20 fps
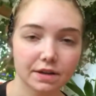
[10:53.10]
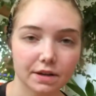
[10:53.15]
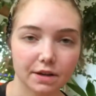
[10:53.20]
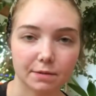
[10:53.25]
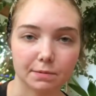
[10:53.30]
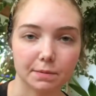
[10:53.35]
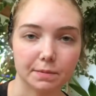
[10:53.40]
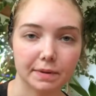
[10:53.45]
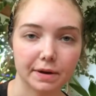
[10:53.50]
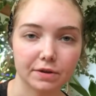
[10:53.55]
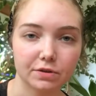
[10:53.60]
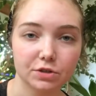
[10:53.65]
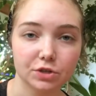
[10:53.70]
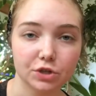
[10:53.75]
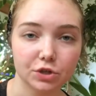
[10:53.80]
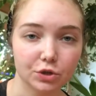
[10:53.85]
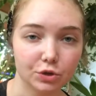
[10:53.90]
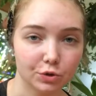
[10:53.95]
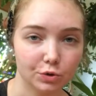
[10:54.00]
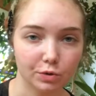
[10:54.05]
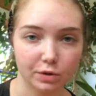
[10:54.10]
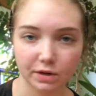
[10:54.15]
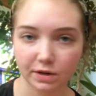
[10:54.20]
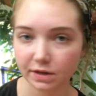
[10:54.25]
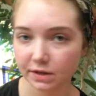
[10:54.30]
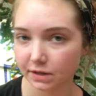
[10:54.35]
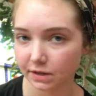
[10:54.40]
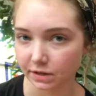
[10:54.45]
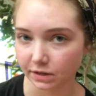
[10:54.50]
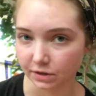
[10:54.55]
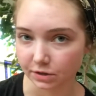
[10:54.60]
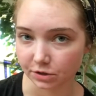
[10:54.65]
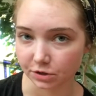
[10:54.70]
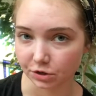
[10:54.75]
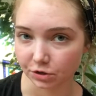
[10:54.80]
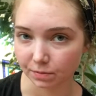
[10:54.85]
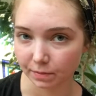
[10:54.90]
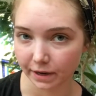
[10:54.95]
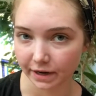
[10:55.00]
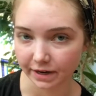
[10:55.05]
I'm about to
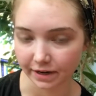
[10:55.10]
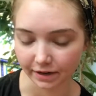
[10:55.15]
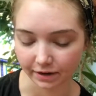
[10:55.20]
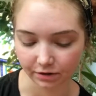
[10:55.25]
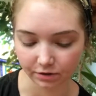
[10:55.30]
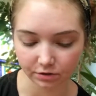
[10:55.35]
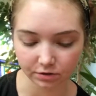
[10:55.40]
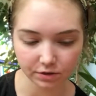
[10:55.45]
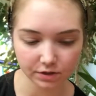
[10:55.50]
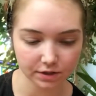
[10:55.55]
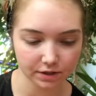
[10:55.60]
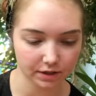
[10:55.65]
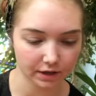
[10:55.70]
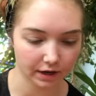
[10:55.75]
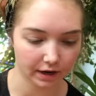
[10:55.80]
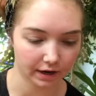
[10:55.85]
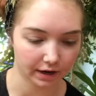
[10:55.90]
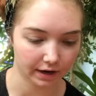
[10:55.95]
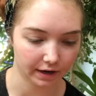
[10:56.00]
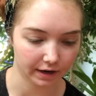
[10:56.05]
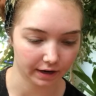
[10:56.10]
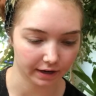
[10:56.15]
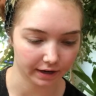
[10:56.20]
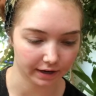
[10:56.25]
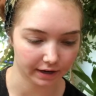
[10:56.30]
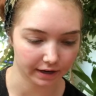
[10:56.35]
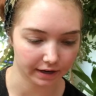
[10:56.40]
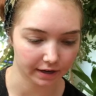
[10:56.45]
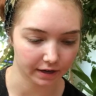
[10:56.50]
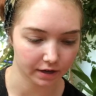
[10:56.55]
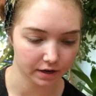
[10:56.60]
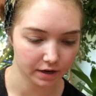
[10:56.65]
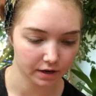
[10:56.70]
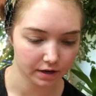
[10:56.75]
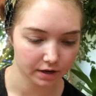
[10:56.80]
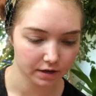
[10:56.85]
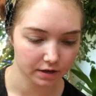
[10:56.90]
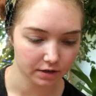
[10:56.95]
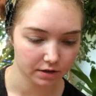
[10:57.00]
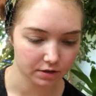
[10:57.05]
do my nails. I
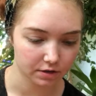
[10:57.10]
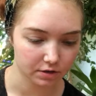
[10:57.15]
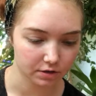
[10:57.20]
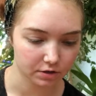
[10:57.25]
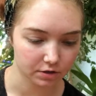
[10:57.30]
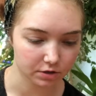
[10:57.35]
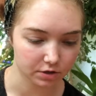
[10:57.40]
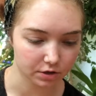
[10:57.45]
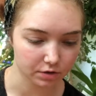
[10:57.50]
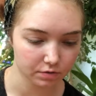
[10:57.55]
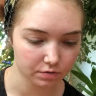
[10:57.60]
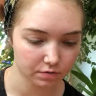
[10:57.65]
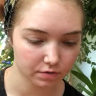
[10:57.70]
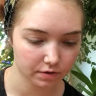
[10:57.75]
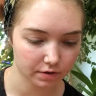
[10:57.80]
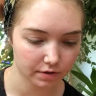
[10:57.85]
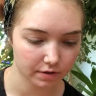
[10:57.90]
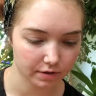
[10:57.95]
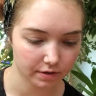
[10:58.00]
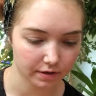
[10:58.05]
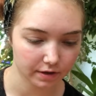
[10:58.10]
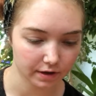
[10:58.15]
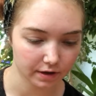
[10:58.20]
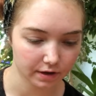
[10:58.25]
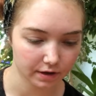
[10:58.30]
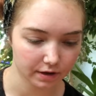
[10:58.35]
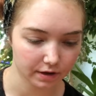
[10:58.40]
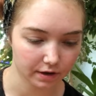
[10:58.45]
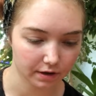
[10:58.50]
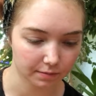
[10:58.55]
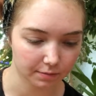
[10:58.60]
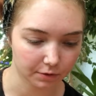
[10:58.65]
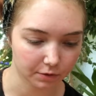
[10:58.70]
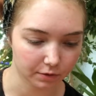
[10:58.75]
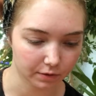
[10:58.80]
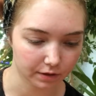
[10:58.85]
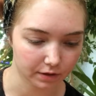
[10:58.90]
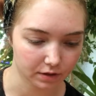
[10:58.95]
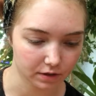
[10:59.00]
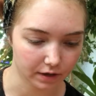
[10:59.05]
don't think I'm
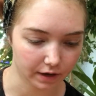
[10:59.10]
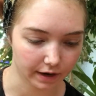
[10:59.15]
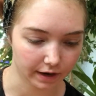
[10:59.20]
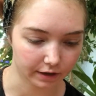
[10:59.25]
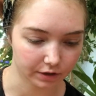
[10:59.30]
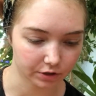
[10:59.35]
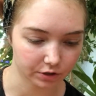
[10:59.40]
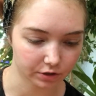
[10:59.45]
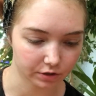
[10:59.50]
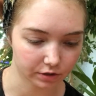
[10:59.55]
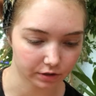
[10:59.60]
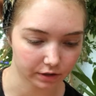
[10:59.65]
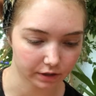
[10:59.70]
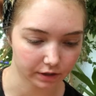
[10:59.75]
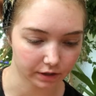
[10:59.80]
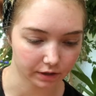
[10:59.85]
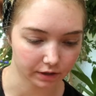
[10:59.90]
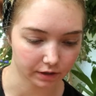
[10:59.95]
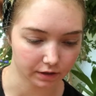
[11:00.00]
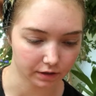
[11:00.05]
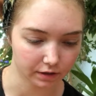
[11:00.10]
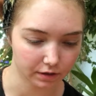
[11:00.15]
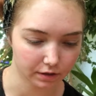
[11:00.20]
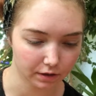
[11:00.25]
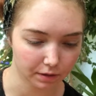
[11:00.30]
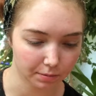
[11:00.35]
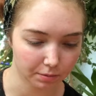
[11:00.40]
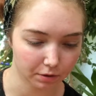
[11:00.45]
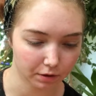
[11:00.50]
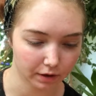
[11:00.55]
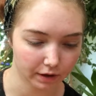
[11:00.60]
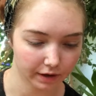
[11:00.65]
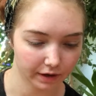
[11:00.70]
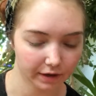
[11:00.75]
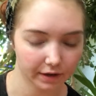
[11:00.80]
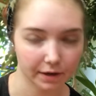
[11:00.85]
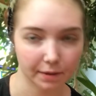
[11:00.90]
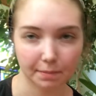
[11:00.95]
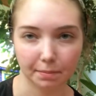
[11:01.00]
going to actually apply any